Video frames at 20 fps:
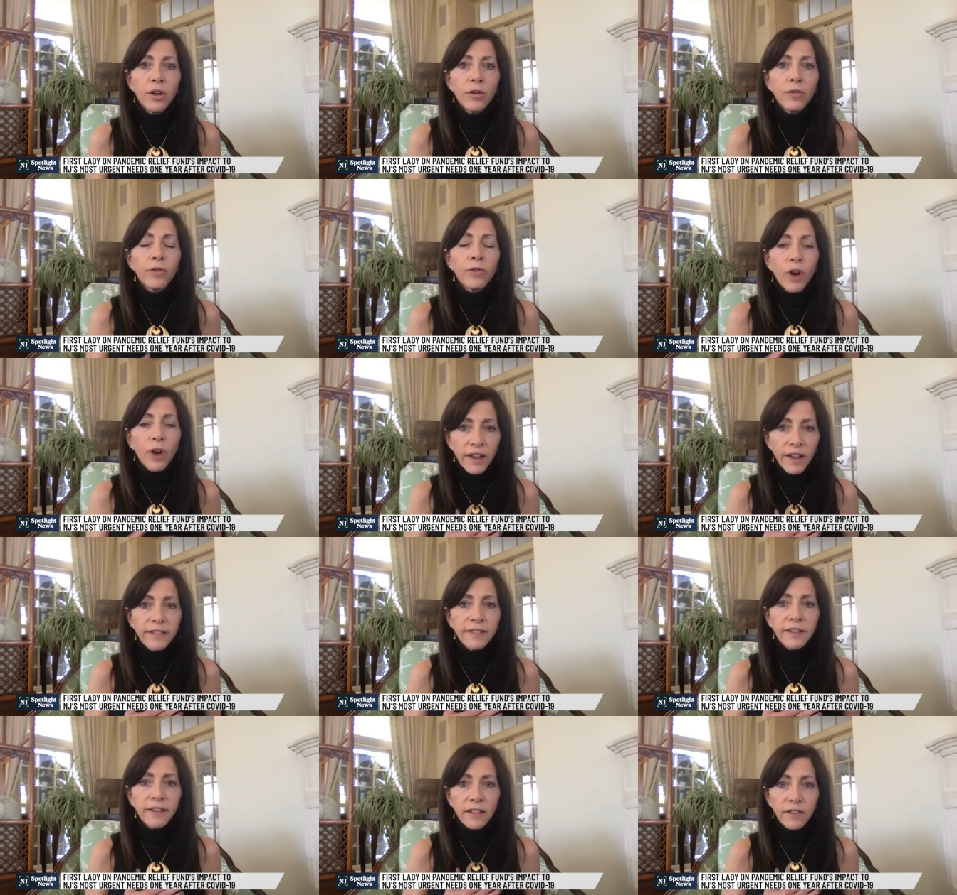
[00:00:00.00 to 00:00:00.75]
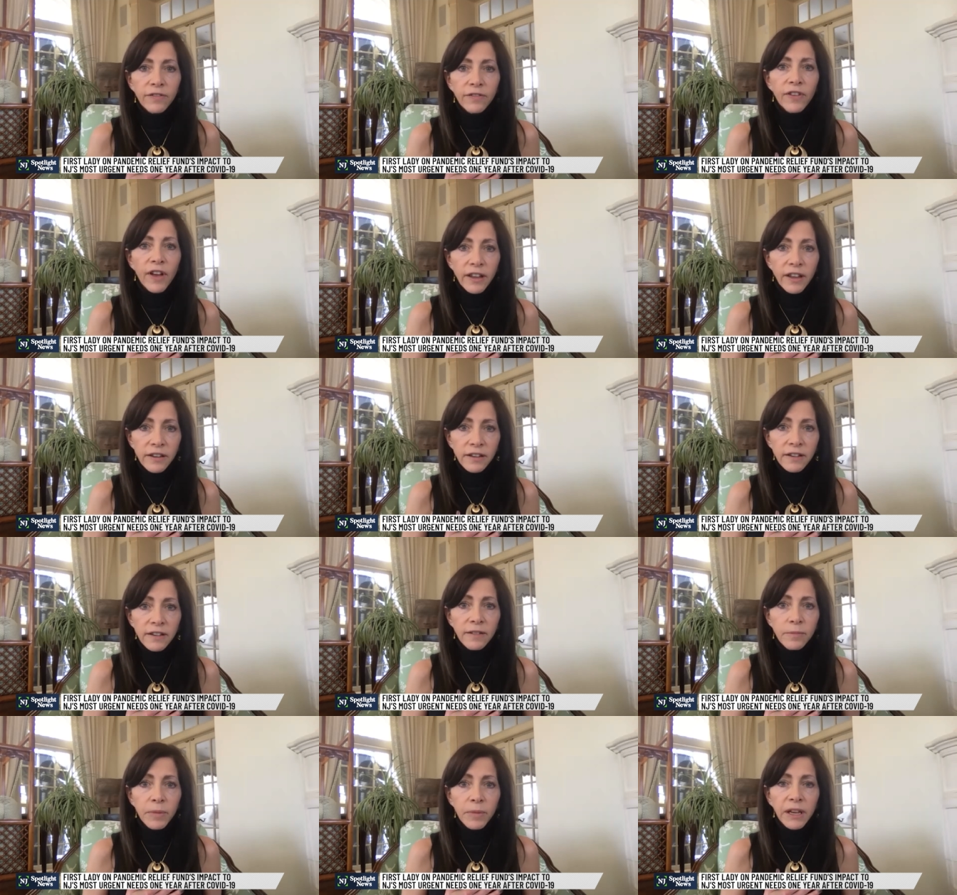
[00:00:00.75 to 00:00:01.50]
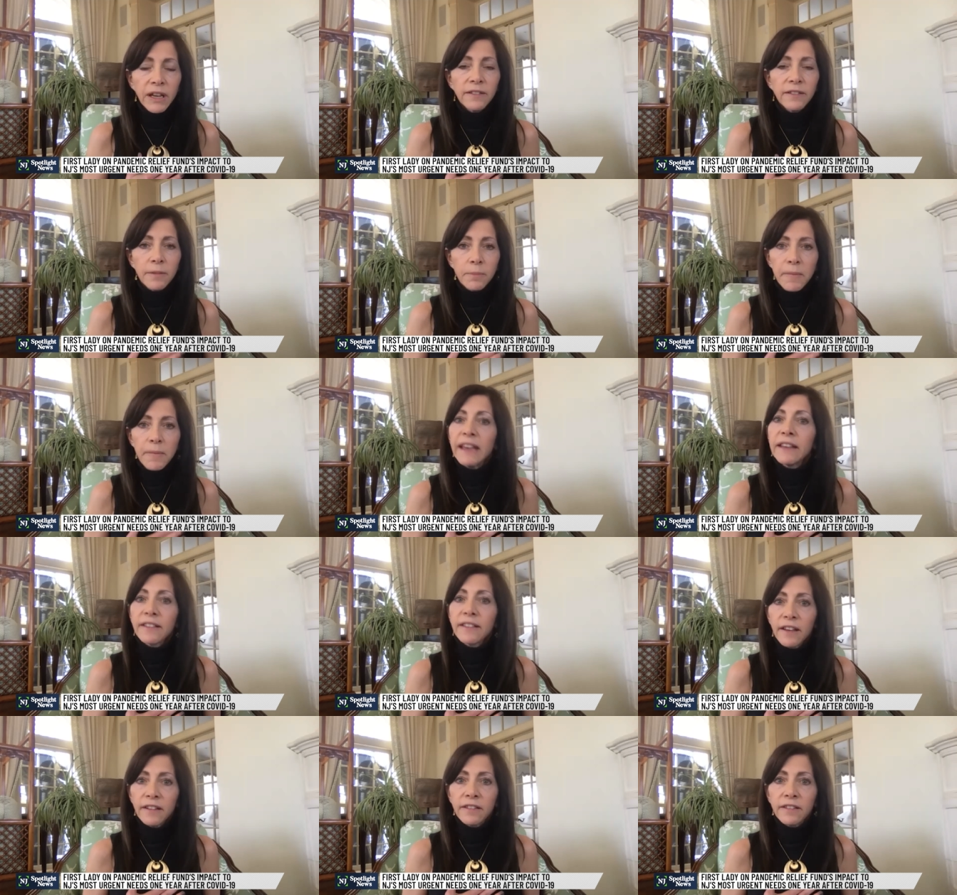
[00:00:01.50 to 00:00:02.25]
for us at the fund, because it
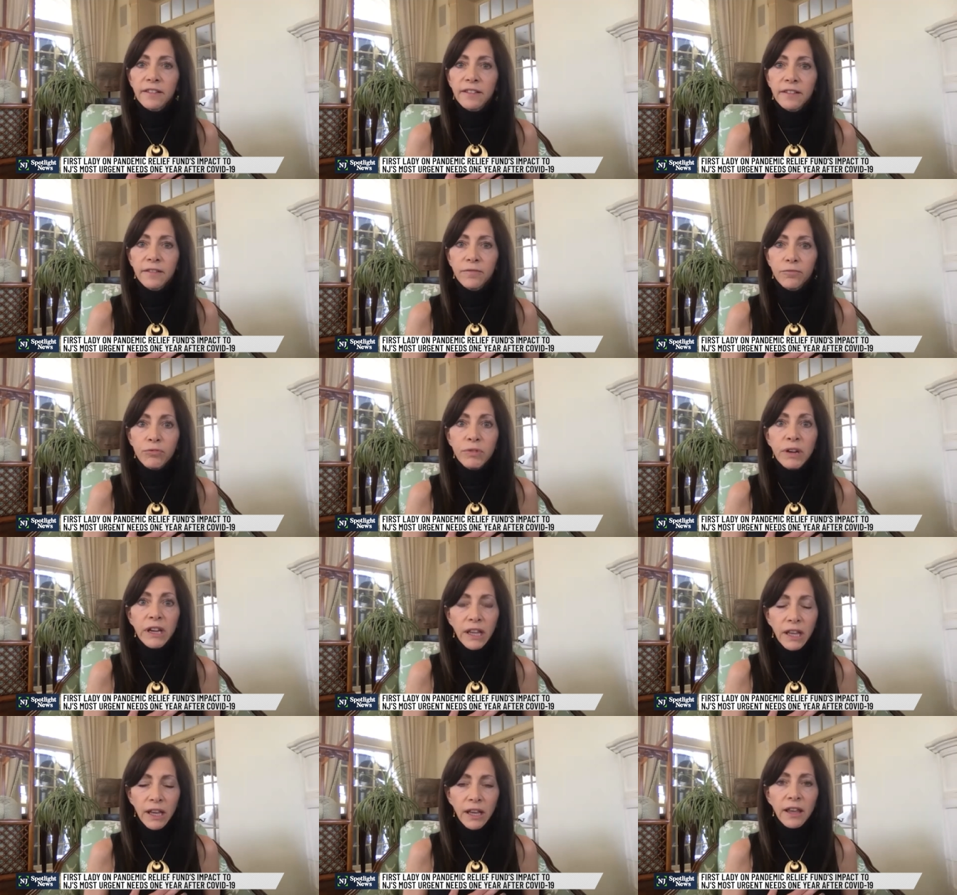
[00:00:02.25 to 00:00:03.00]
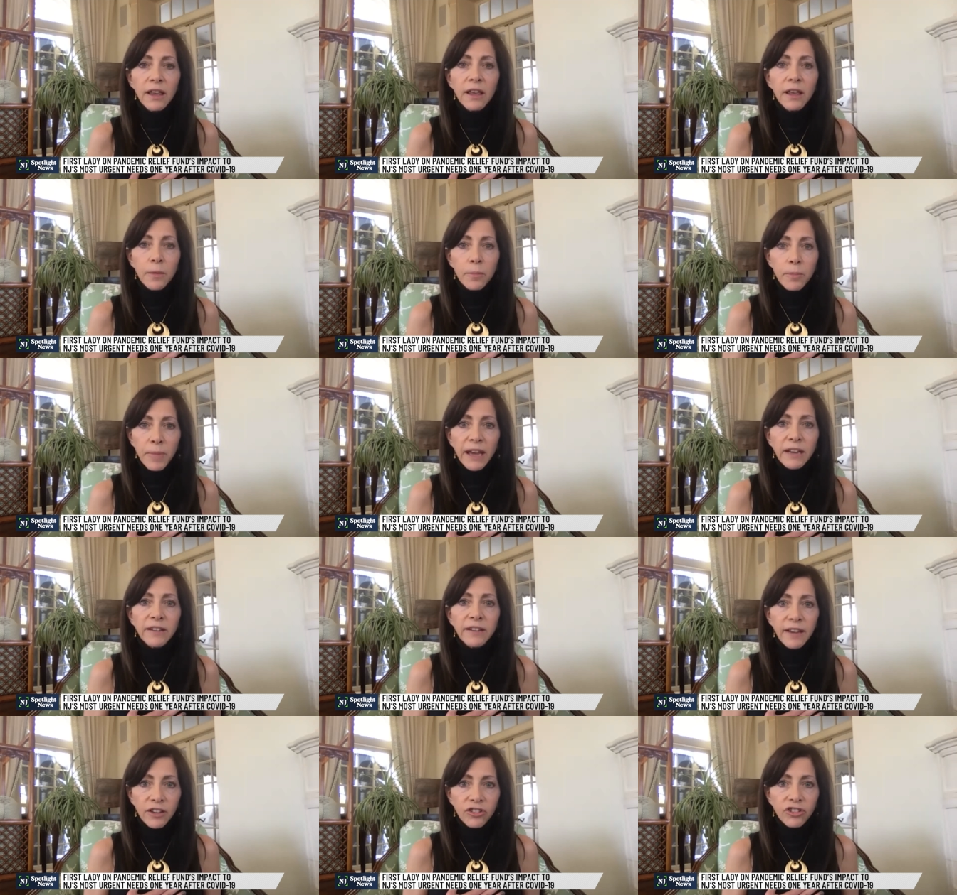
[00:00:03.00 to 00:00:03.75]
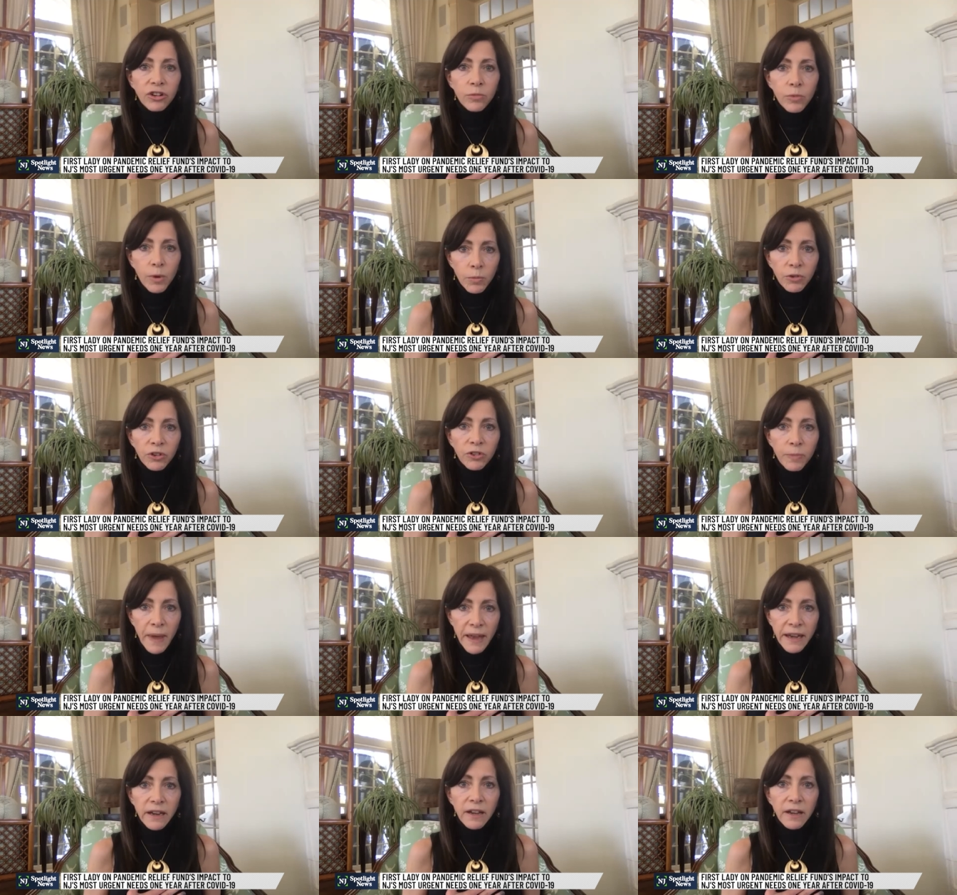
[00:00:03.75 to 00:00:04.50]
makes us really pay attention when we're
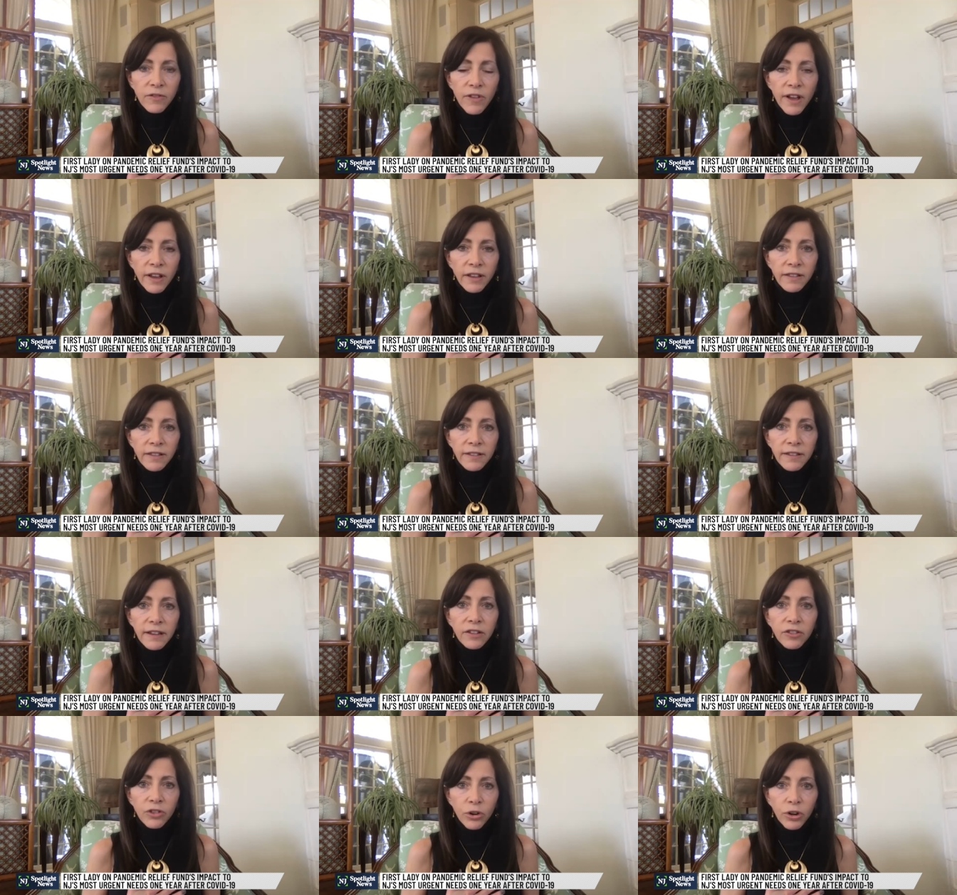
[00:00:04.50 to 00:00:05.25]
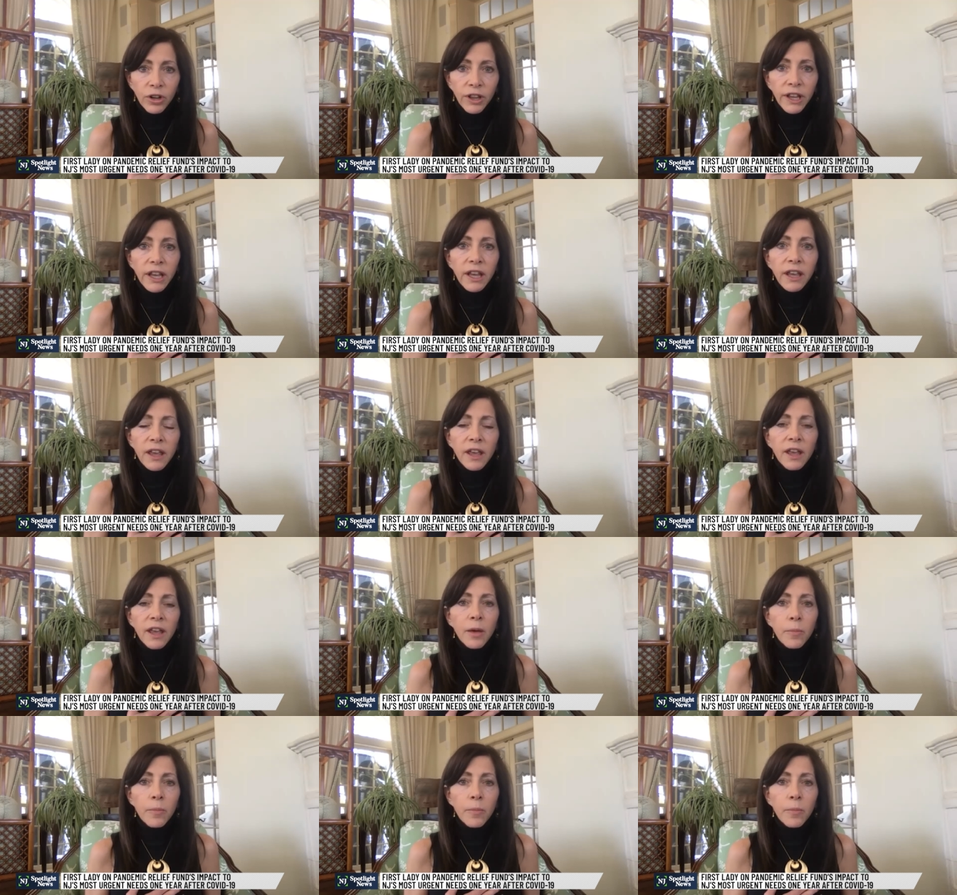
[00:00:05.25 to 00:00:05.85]
spending funds internally,